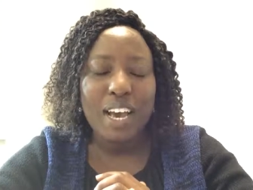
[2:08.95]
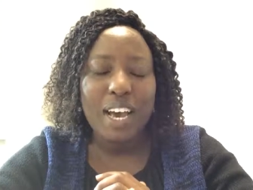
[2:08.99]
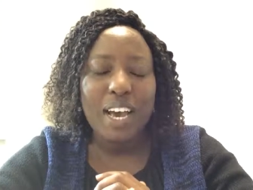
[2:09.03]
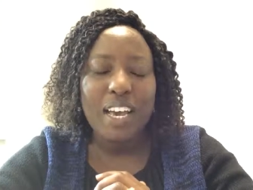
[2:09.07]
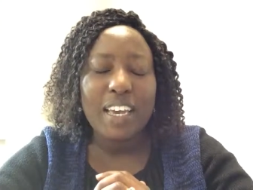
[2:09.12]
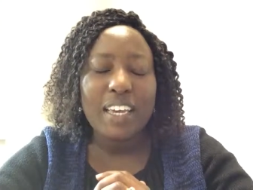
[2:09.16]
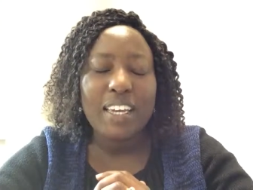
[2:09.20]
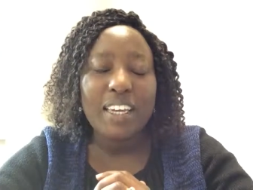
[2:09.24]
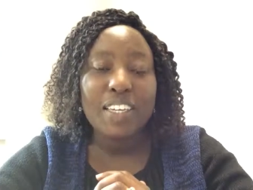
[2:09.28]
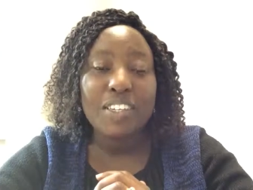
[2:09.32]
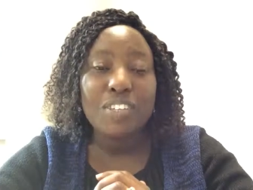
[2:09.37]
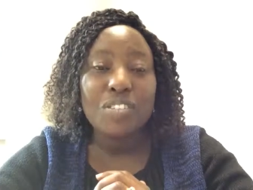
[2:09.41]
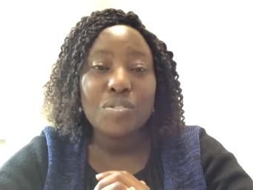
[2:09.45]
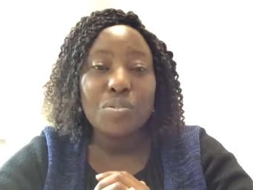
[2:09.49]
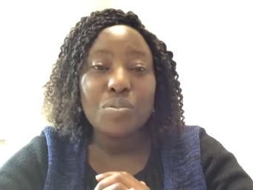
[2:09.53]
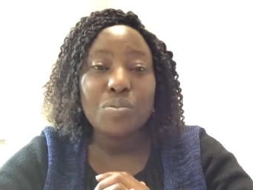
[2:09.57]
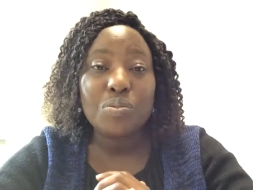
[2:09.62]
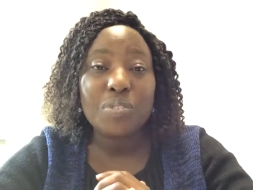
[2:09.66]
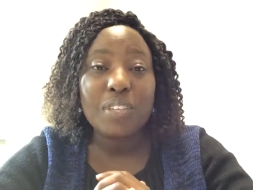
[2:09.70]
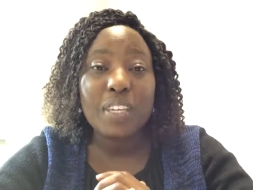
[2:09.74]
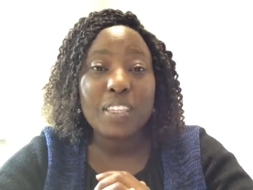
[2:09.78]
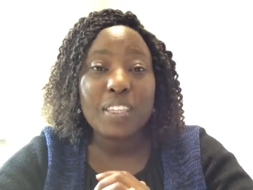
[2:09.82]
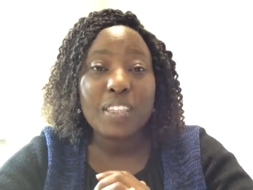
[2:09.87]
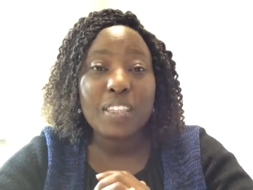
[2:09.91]
I
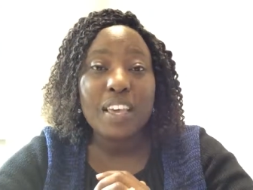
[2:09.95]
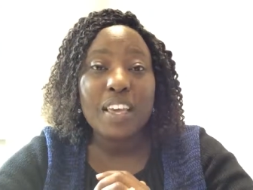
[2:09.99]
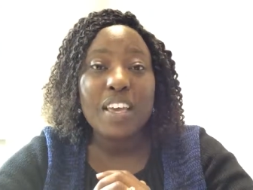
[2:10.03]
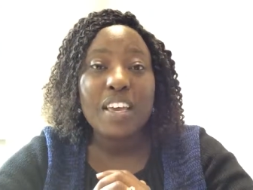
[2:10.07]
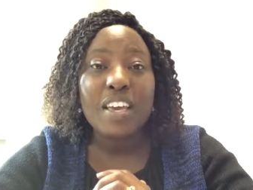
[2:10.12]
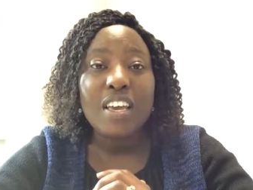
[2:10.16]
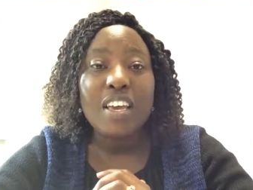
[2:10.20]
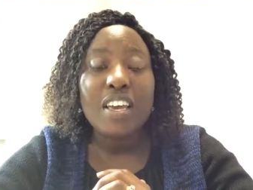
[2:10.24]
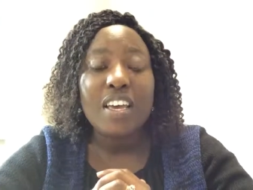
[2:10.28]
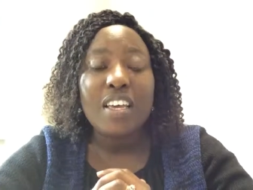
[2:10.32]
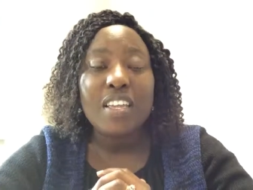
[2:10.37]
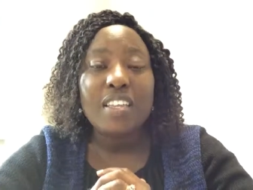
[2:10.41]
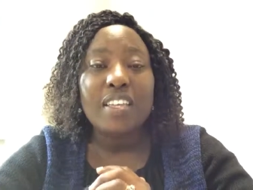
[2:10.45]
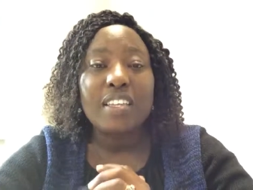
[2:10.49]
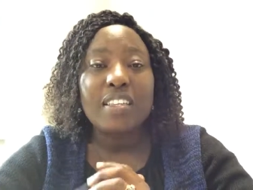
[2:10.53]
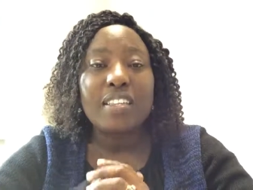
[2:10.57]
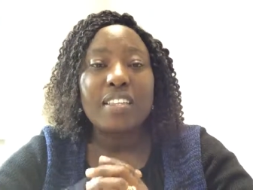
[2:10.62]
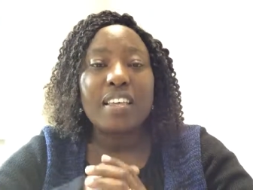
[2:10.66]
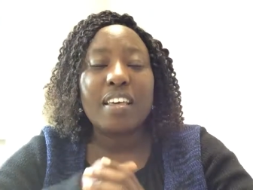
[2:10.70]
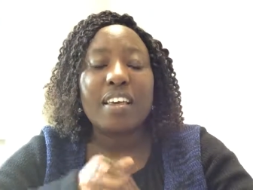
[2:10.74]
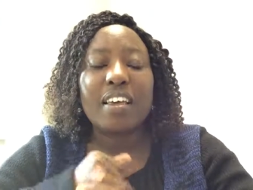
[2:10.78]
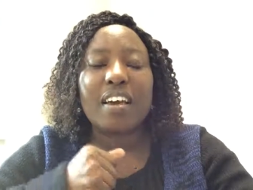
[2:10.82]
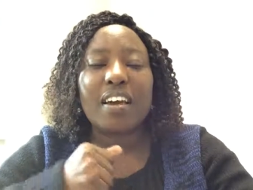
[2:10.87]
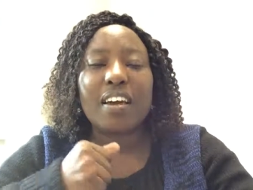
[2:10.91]
understood that the,
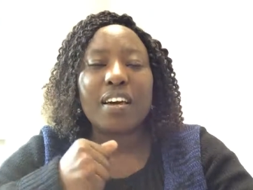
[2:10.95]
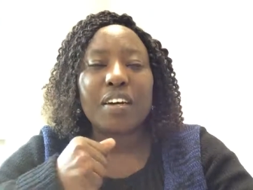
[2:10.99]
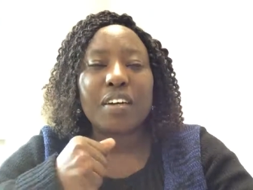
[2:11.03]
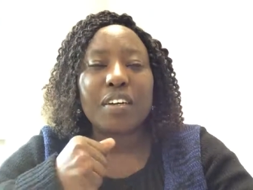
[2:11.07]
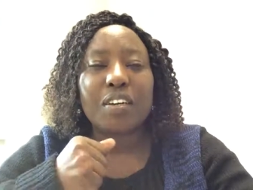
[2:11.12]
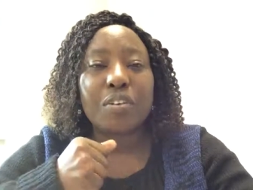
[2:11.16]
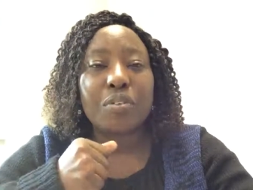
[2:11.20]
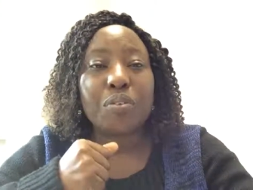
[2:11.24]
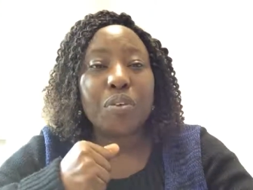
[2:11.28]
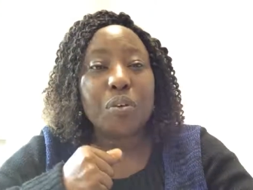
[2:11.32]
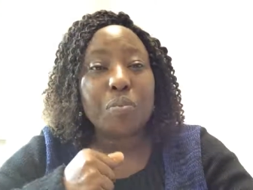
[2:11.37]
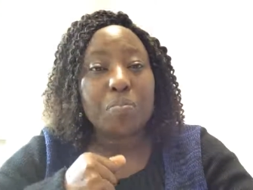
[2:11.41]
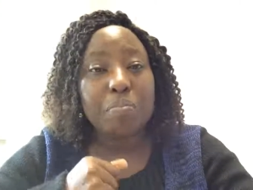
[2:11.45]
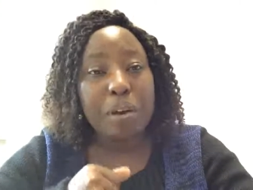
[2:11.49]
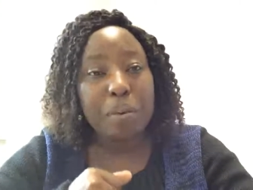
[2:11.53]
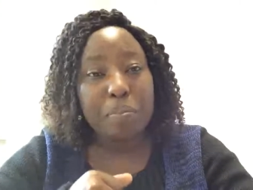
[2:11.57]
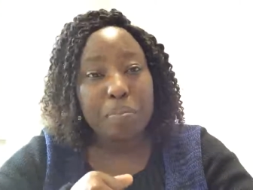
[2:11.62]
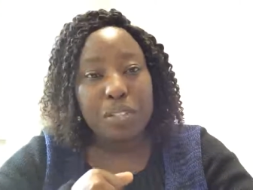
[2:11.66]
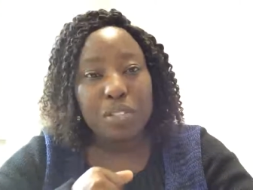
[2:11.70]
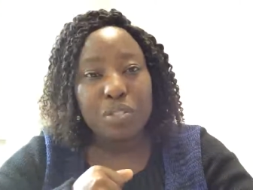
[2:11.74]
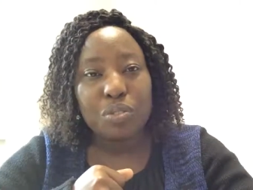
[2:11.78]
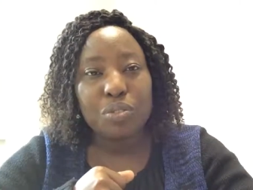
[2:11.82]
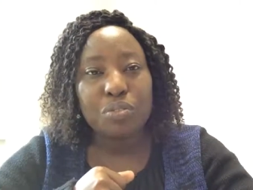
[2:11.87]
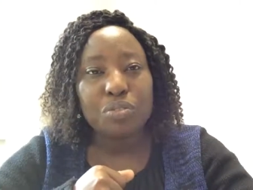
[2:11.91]
that the uh, real
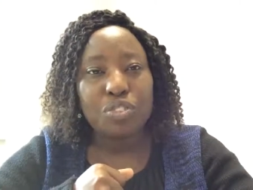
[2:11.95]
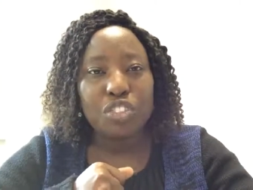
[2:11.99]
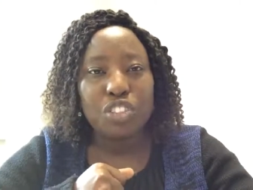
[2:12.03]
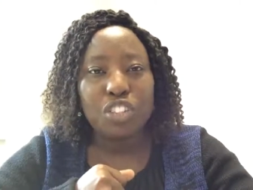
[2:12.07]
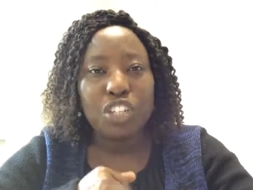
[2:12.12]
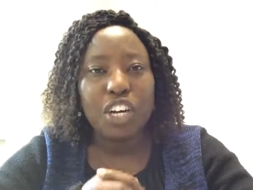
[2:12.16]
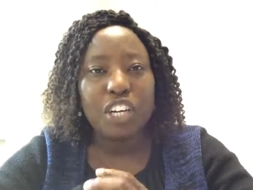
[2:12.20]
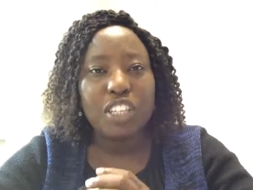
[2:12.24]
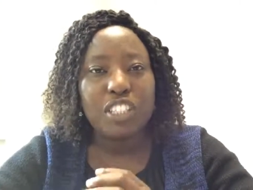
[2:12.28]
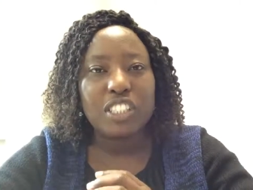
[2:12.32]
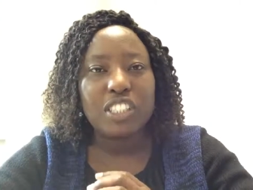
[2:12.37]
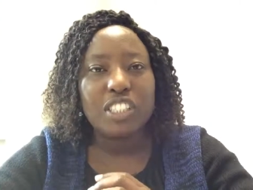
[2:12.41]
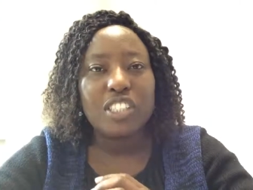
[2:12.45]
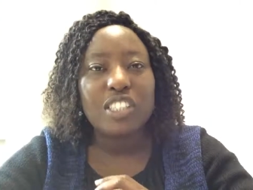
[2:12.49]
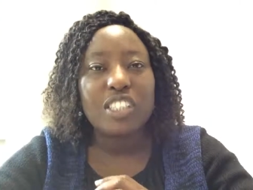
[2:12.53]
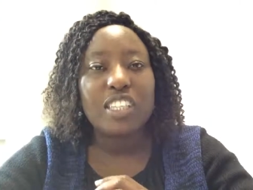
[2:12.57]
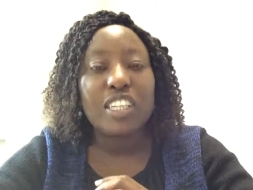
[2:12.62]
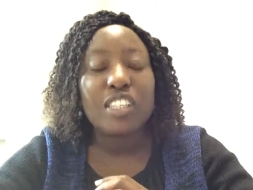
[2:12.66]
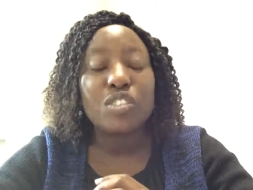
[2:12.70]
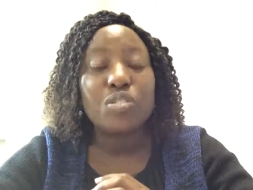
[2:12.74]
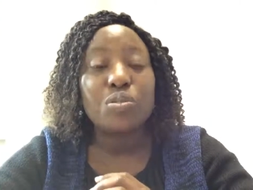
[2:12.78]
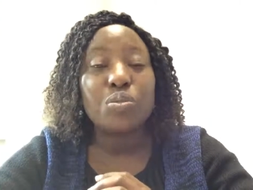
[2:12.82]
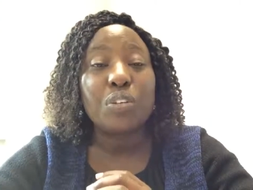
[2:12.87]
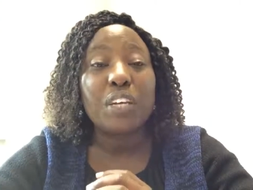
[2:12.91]
purpose of church is
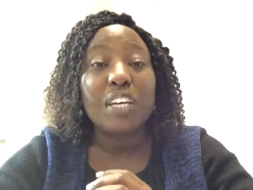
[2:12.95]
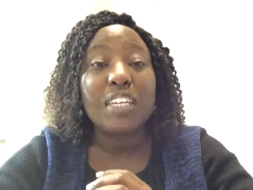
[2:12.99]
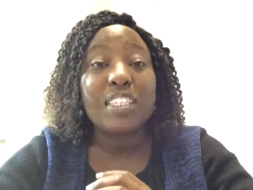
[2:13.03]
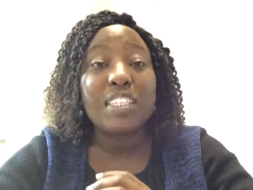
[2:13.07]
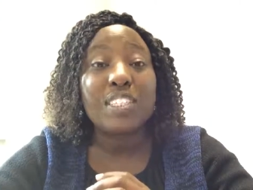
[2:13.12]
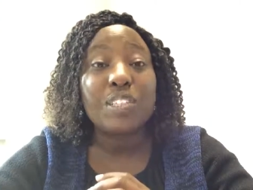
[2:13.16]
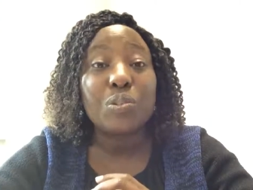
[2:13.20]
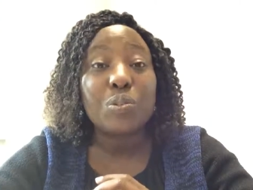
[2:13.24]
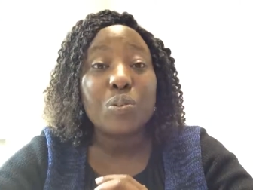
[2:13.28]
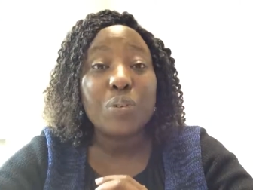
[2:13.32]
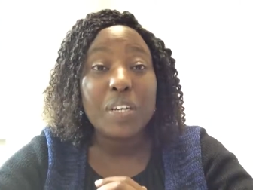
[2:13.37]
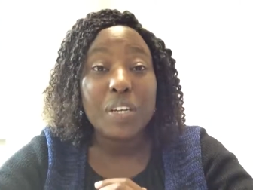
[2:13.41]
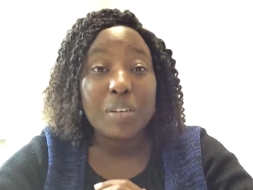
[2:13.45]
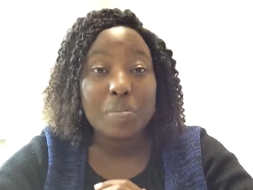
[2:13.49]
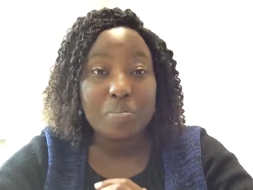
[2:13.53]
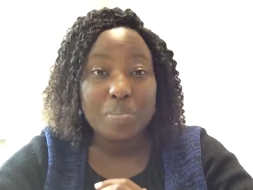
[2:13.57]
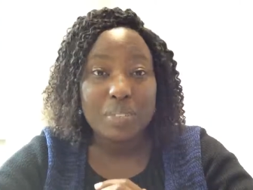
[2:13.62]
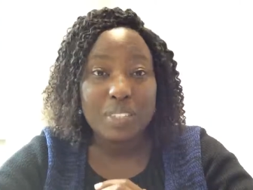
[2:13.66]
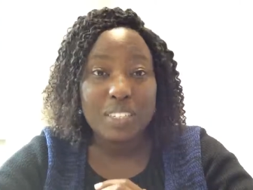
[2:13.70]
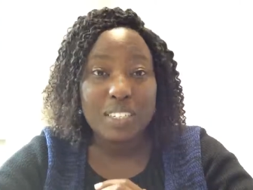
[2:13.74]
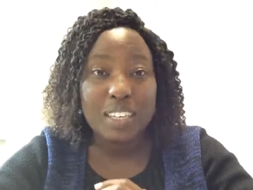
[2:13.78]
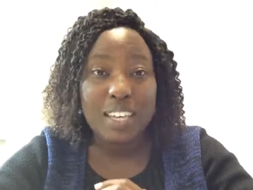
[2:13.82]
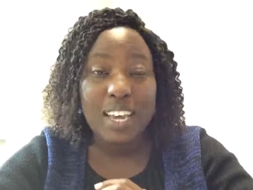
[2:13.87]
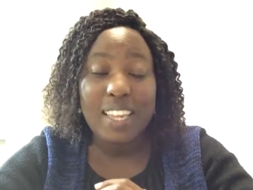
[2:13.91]
just to get
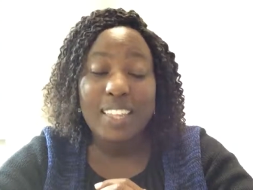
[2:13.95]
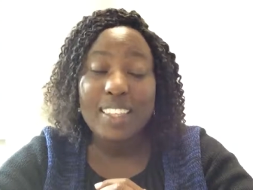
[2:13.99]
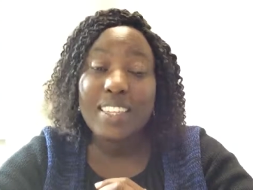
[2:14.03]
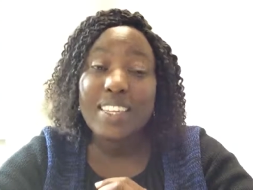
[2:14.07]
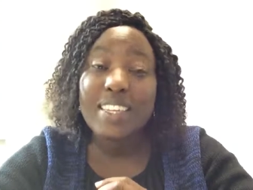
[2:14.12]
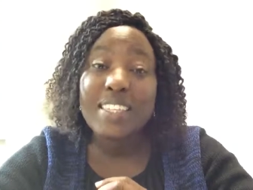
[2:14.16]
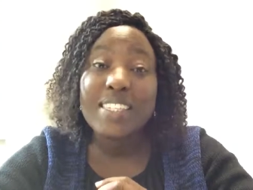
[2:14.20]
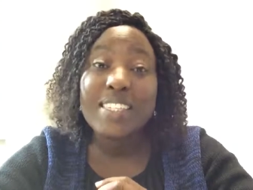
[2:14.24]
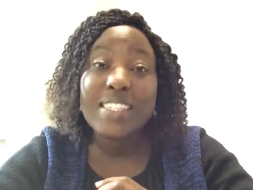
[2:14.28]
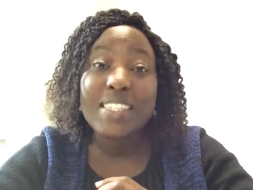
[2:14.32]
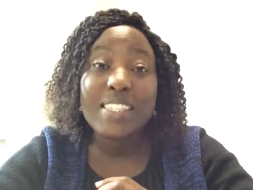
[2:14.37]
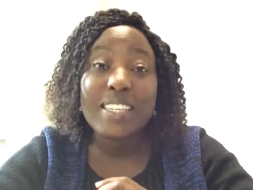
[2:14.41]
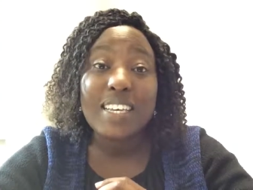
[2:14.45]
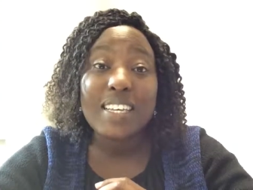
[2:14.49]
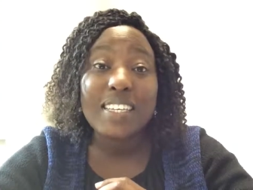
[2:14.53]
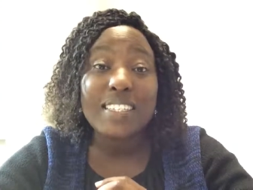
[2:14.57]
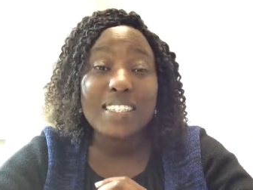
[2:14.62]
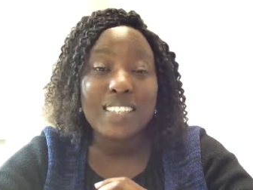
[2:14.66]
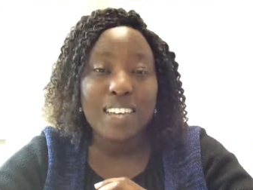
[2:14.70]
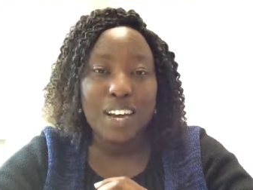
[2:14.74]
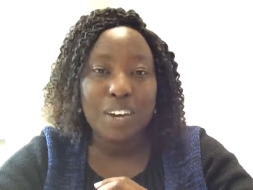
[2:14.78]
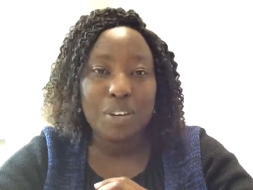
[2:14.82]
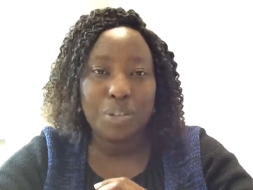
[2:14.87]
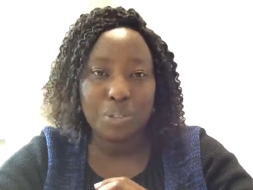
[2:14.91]
equipped and then
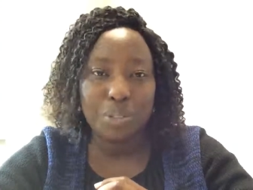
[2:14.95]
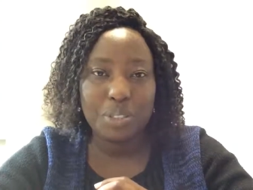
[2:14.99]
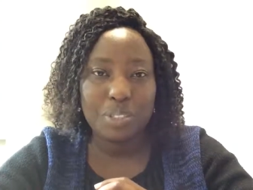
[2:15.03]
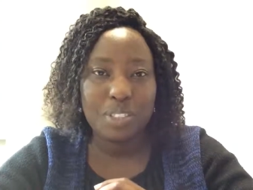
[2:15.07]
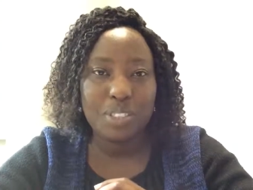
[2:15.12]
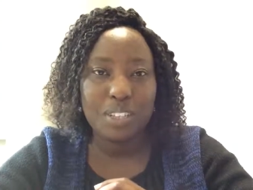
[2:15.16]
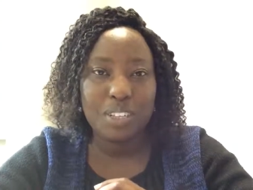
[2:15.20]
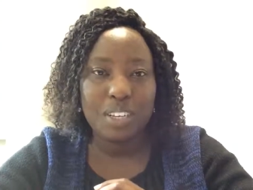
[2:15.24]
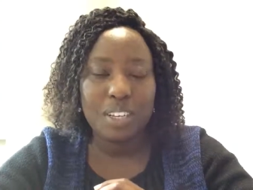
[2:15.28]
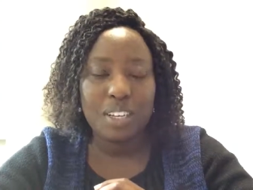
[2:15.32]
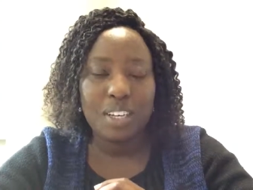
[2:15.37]
sent out